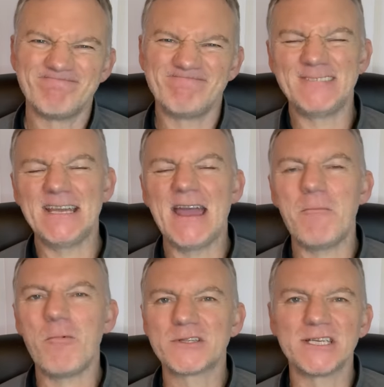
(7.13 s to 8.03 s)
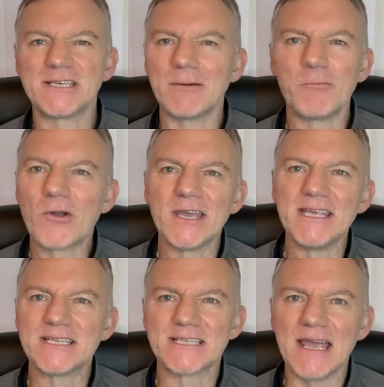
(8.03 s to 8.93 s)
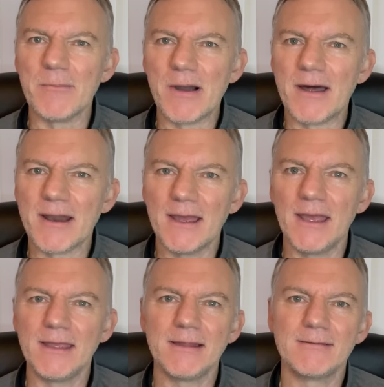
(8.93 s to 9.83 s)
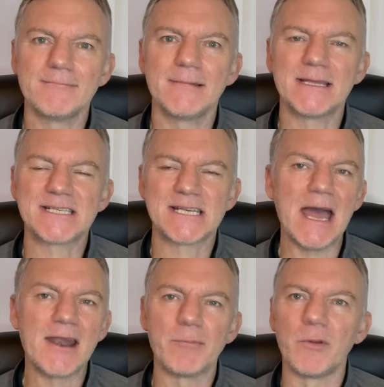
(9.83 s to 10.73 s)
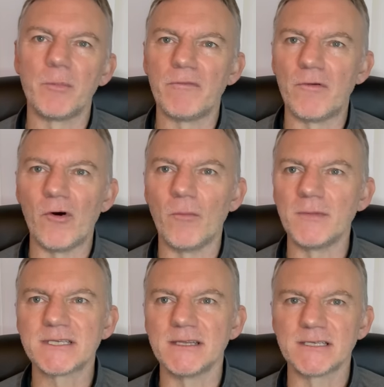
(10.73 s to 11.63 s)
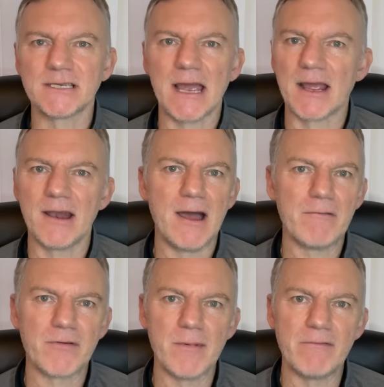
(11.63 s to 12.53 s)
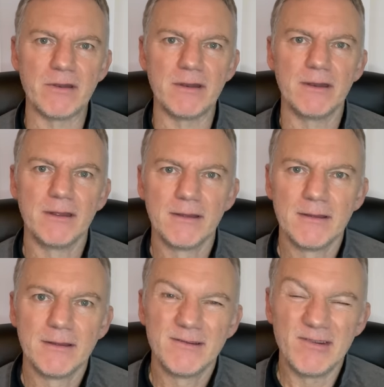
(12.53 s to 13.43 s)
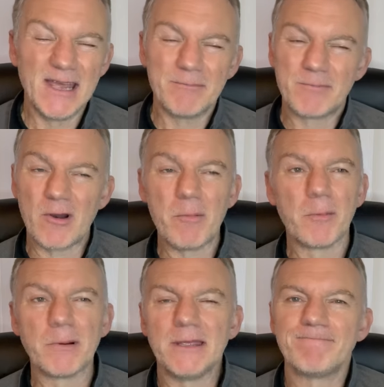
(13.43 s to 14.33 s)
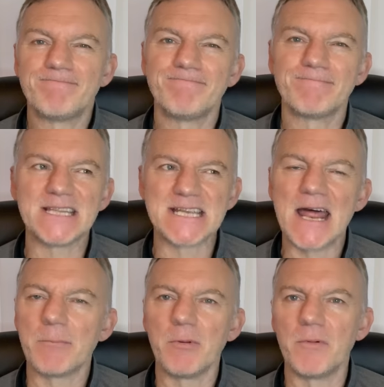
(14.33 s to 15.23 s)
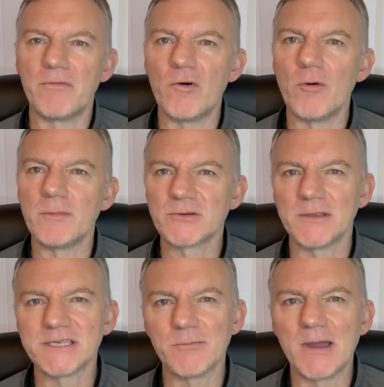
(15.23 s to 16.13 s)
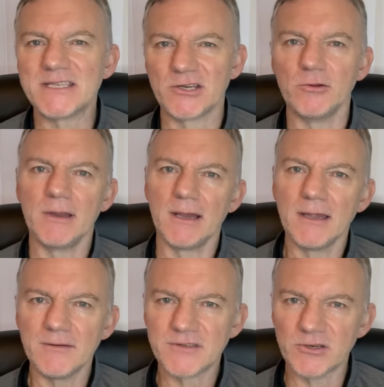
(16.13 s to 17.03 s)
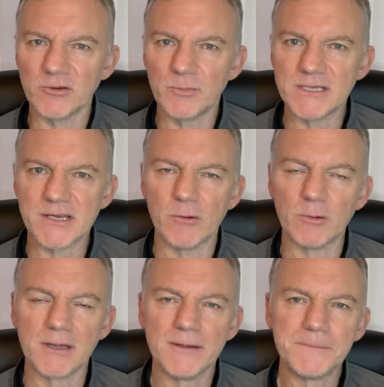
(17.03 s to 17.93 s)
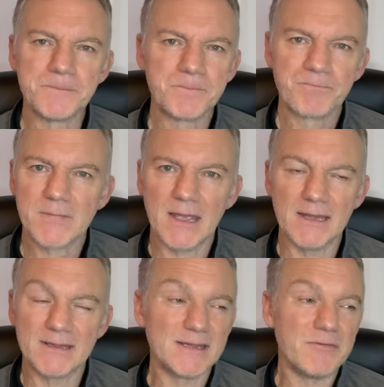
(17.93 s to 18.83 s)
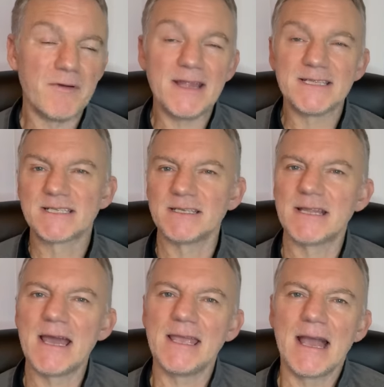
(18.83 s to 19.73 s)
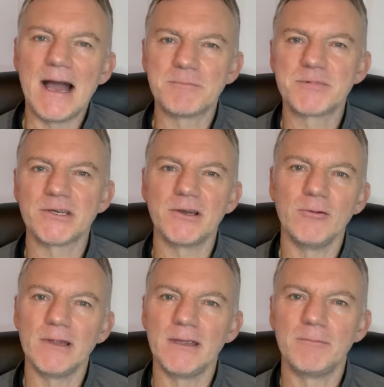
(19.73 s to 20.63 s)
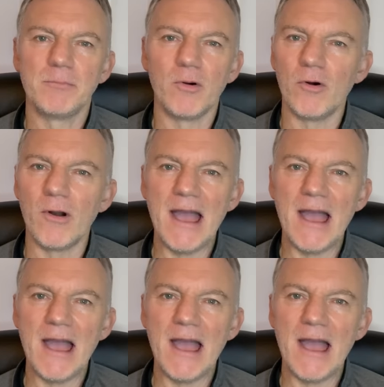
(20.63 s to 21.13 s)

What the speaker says: Yeah, what can you say about it? A terrible performance in the second half from Everton. Probably a terrible performance once it went 2-0, if truth be told. The defence today, absolutely poor.